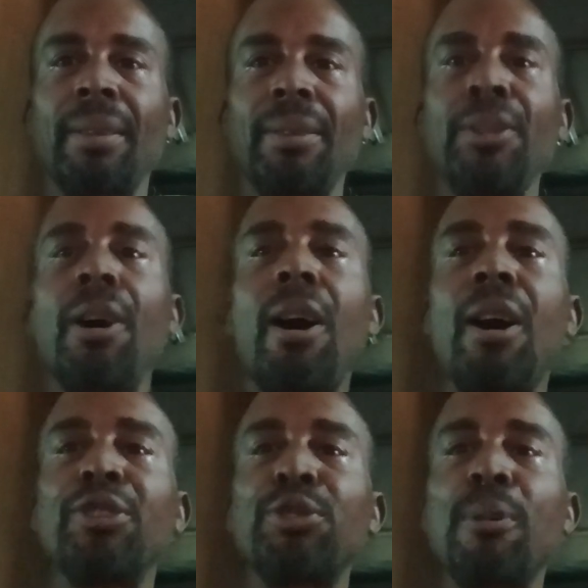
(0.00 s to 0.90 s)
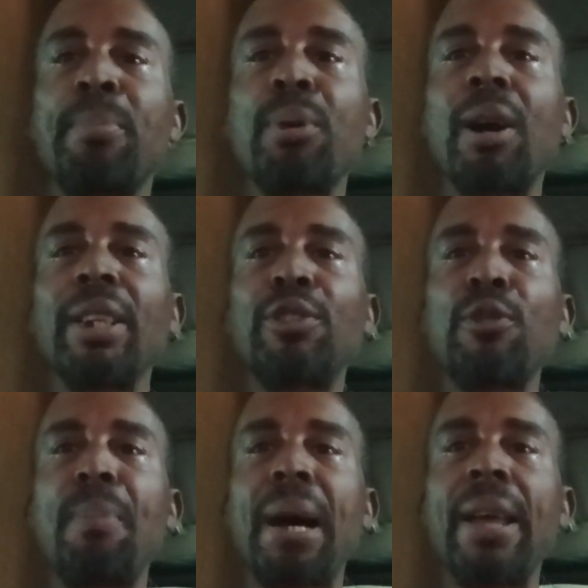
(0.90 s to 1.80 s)
You also brought it
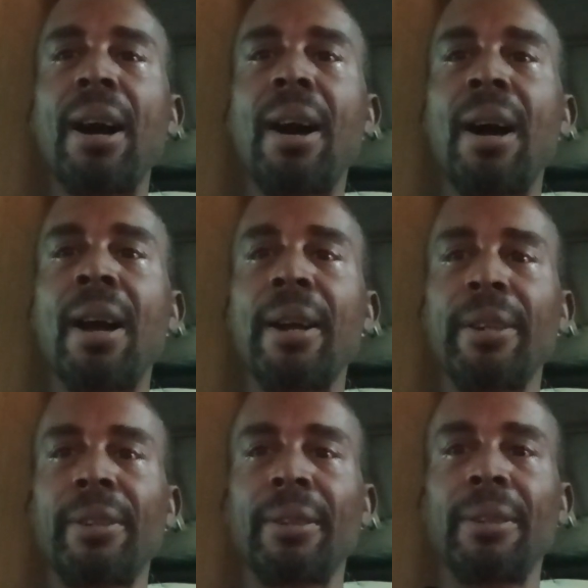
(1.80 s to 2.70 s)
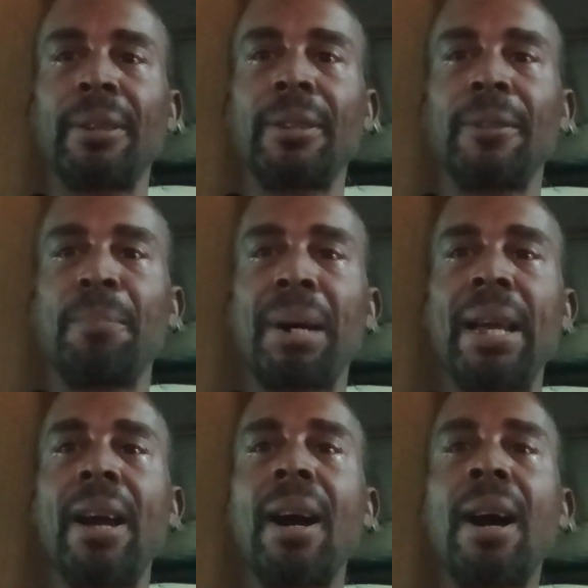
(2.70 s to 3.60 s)
to my heart. My
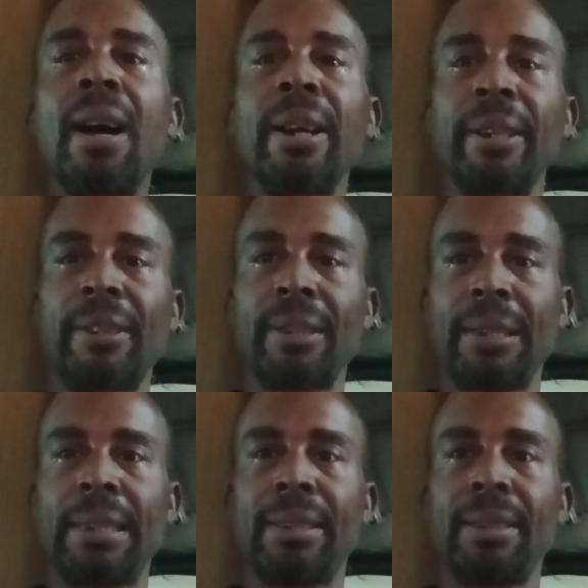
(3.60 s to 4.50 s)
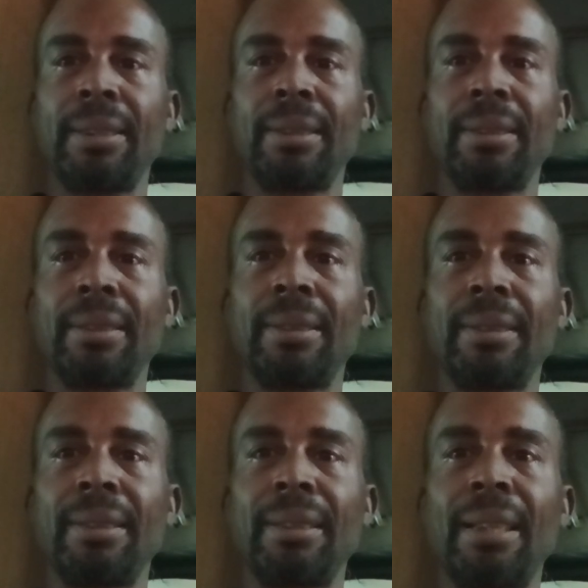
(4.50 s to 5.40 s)
heart.
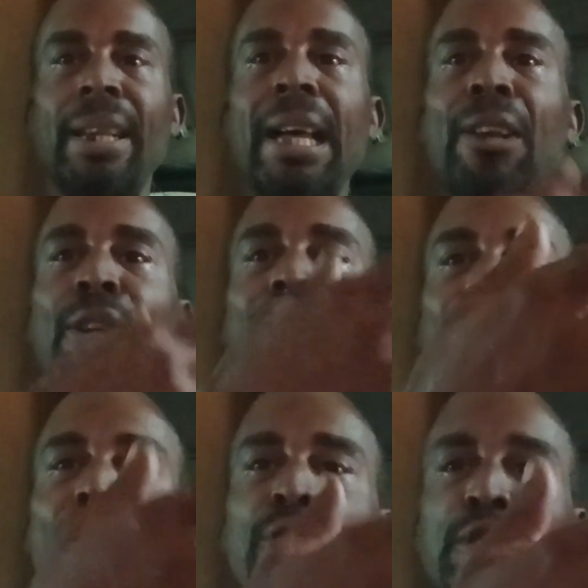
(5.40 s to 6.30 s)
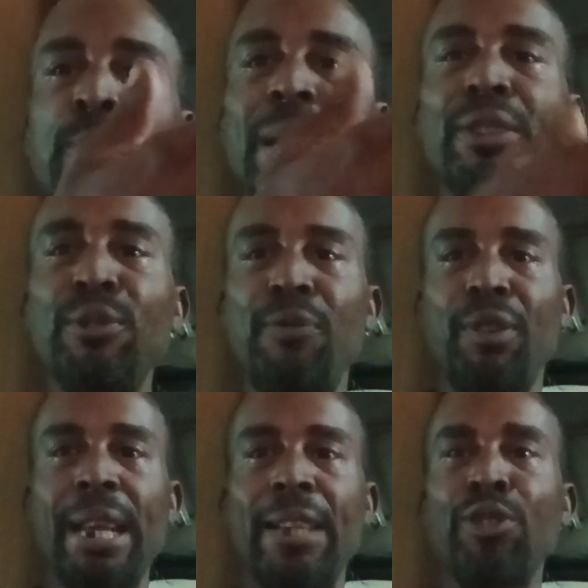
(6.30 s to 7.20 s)
And I love and I respect you
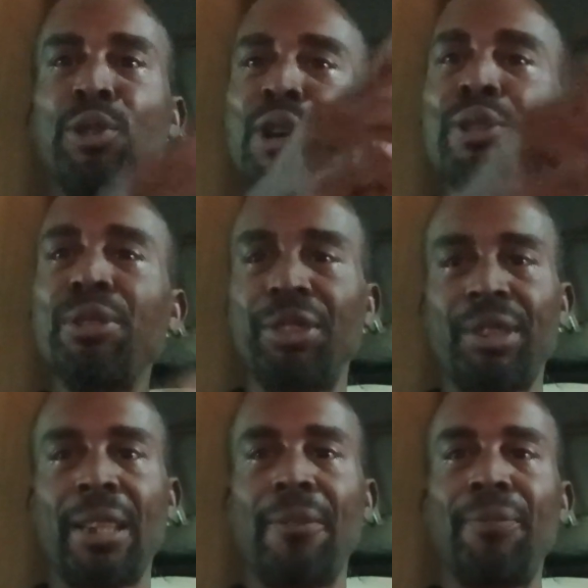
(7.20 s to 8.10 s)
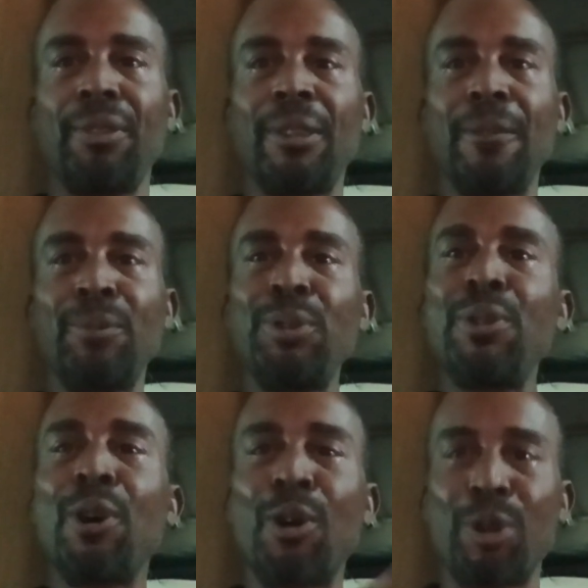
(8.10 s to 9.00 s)
for that. You know yourself. You
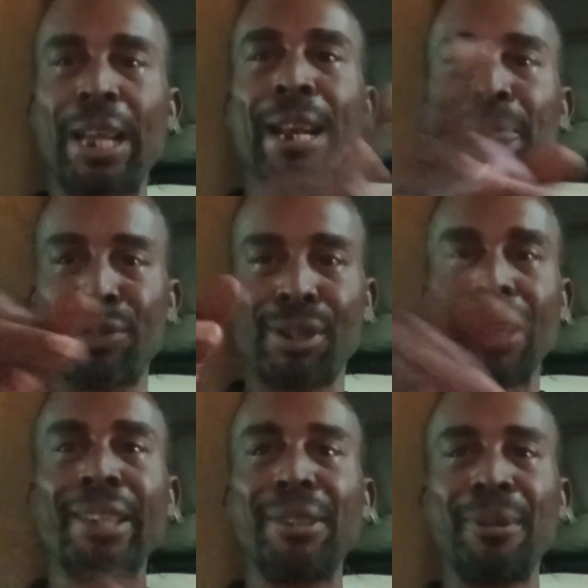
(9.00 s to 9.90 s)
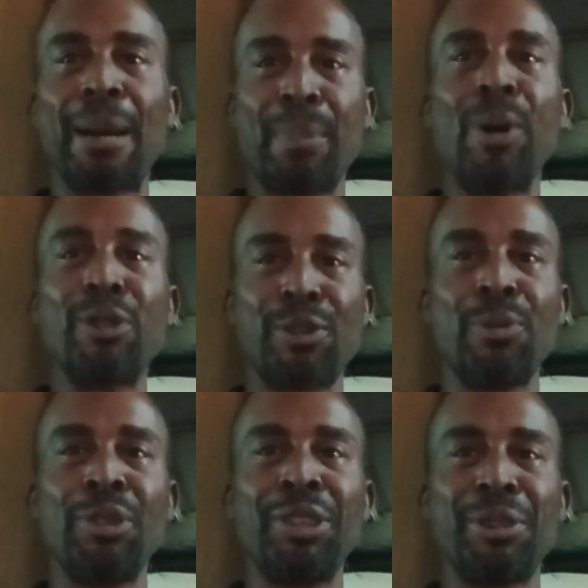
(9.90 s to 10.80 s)
know that I'm talking about
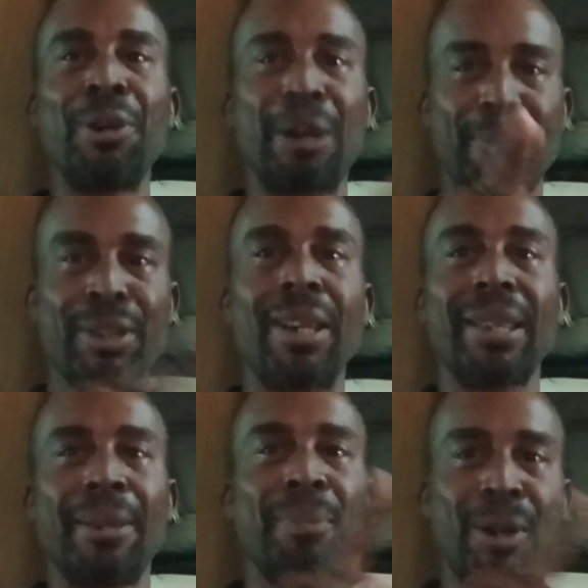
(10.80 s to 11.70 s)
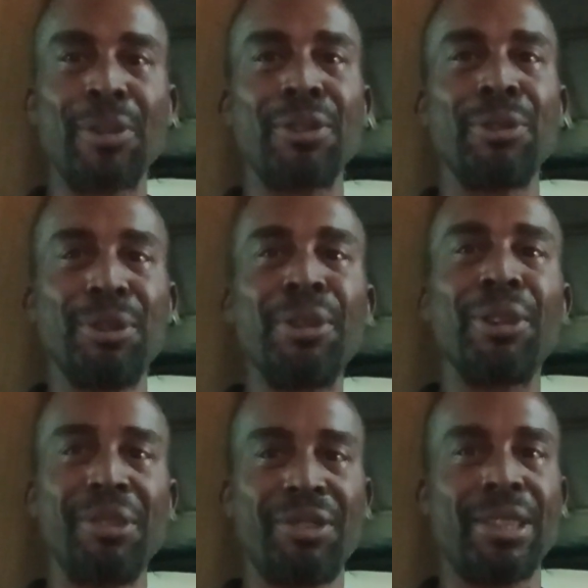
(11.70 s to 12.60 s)
you. You know I'm talking about you. You know
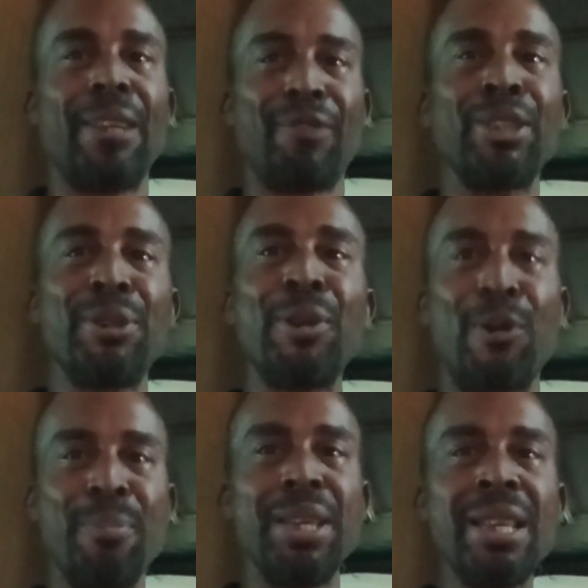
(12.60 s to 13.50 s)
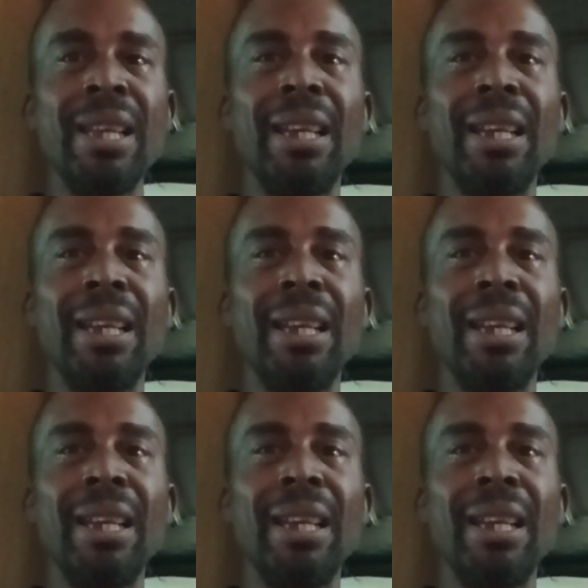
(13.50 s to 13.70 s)
yourself. Or you know me.